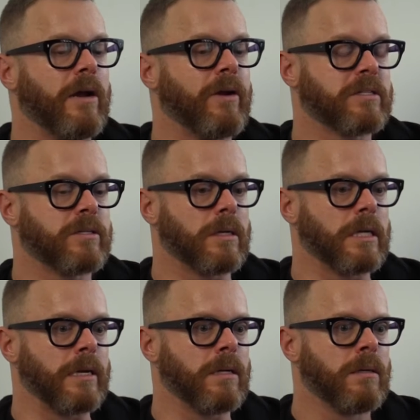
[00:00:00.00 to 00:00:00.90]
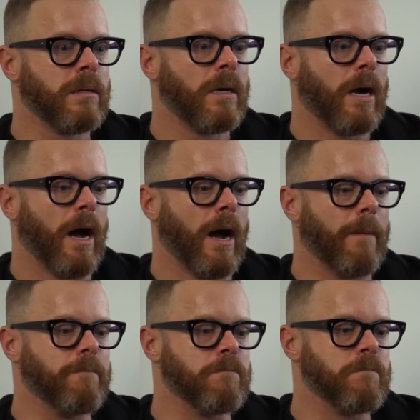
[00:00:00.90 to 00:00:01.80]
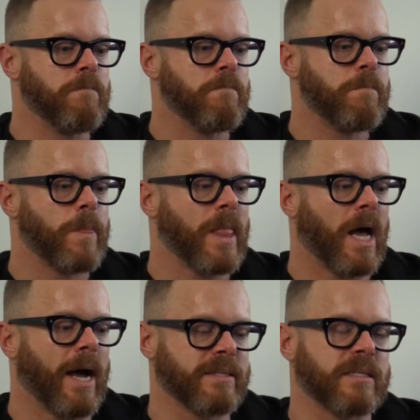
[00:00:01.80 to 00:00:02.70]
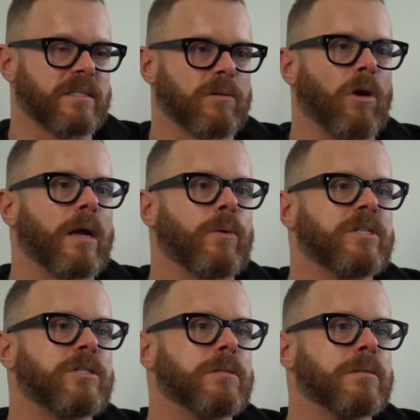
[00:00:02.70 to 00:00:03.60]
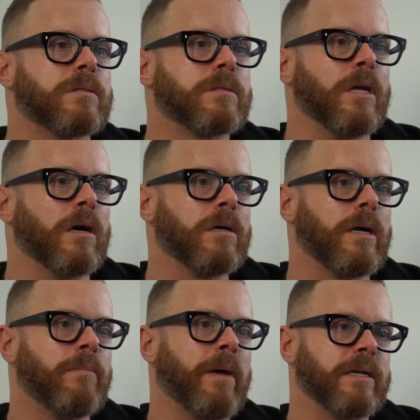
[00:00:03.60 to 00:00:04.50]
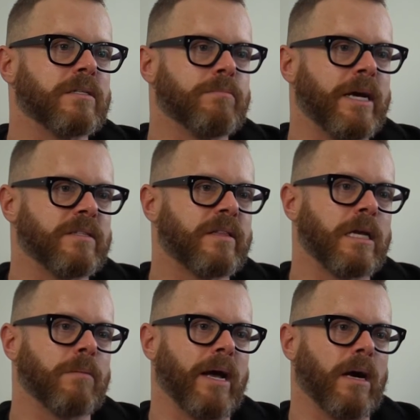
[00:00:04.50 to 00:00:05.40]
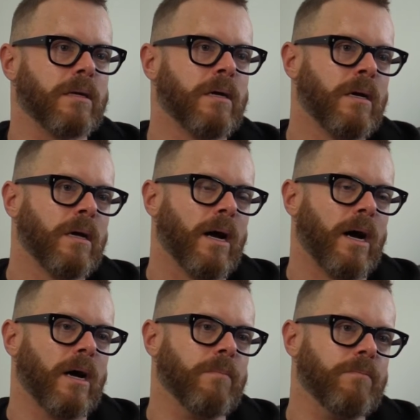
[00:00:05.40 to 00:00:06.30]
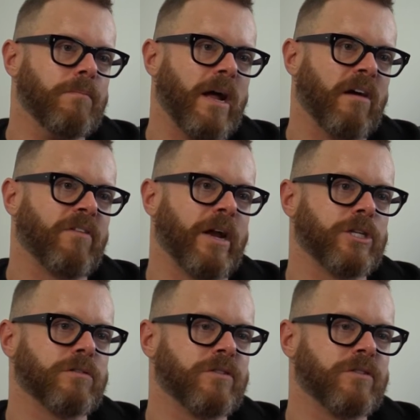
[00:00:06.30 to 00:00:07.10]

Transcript: Eric certainly asked us the right questions, and made us think about our financial